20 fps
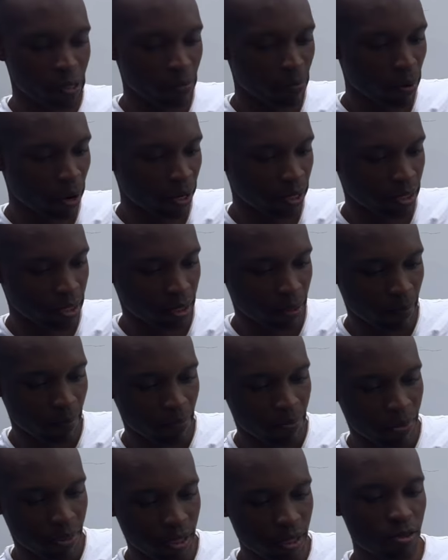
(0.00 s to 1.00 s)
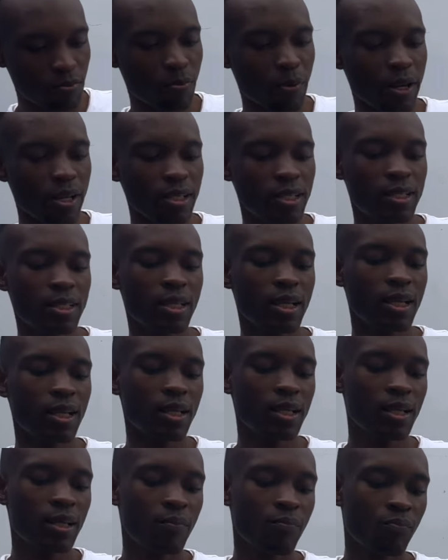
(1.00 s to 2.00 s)
branch. This branch
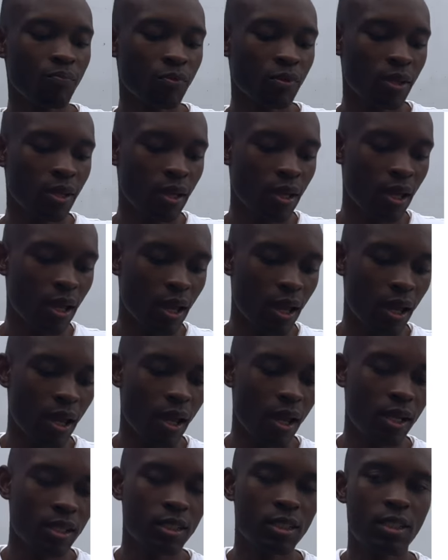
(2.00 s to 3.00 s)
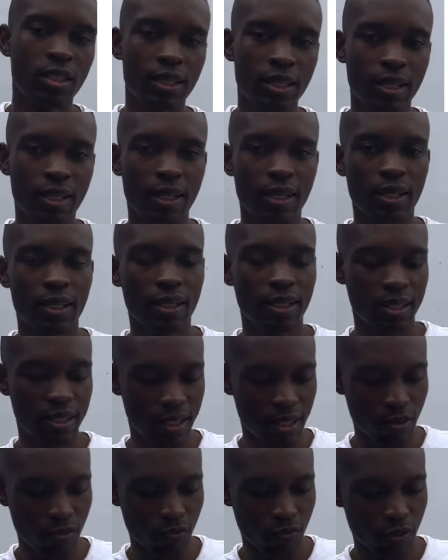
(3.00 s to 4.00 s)
sell Aztec
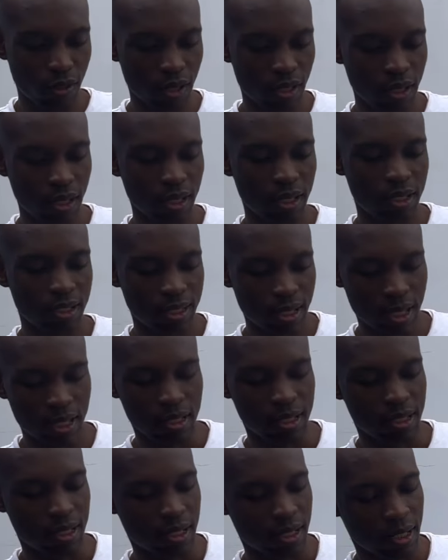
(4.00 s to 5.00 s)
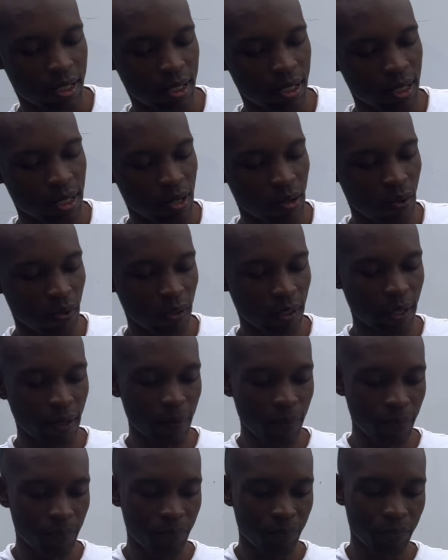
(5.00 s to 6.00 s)
TV set. Okay,
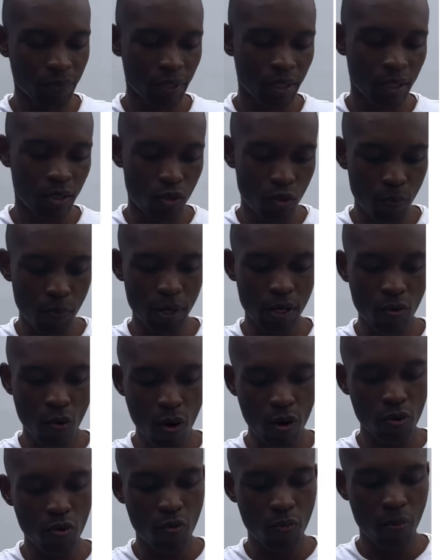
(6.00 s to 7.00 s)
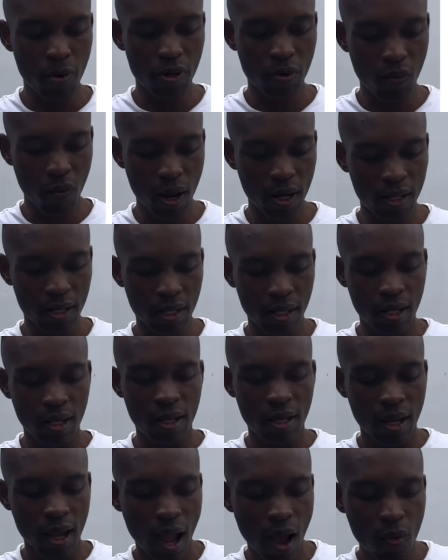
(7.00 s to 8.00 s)
2.1.1.
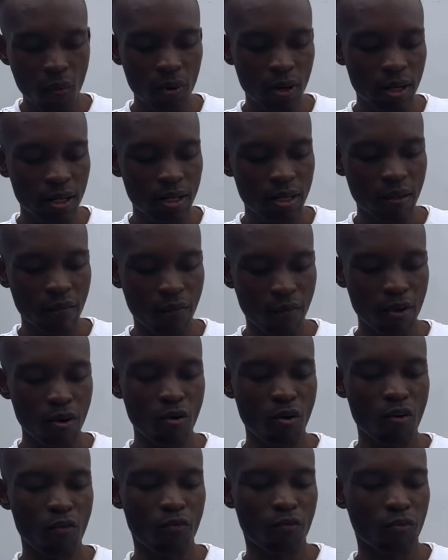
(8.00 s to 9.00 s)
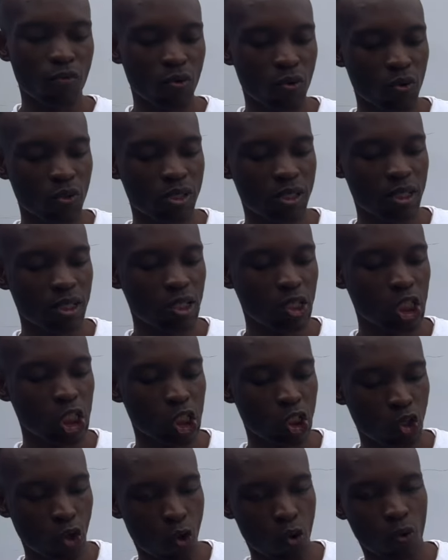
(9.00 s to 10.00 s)
Calculate the value of closing
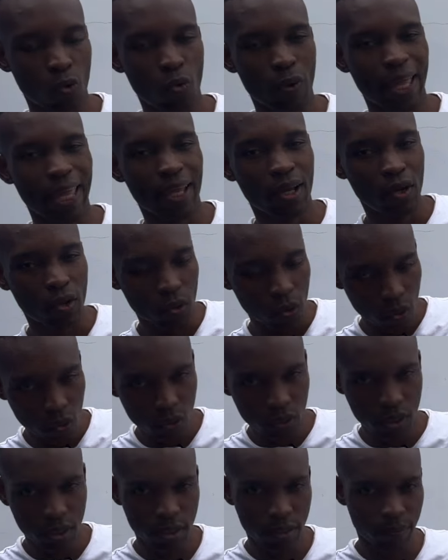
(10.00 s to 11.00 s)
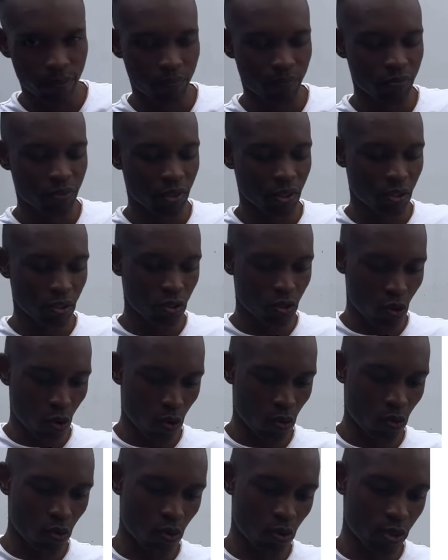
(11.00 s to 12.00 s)
stock. A closing
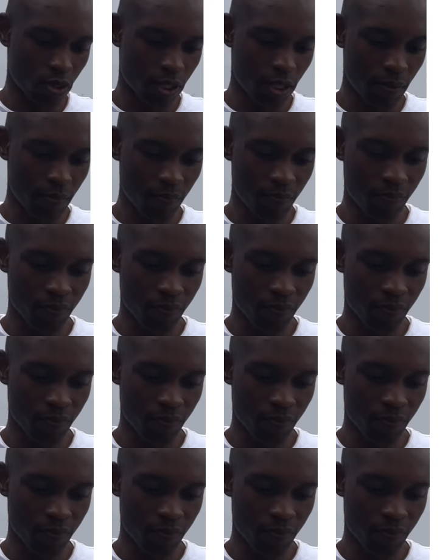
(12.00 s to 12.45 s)
stock. Okay,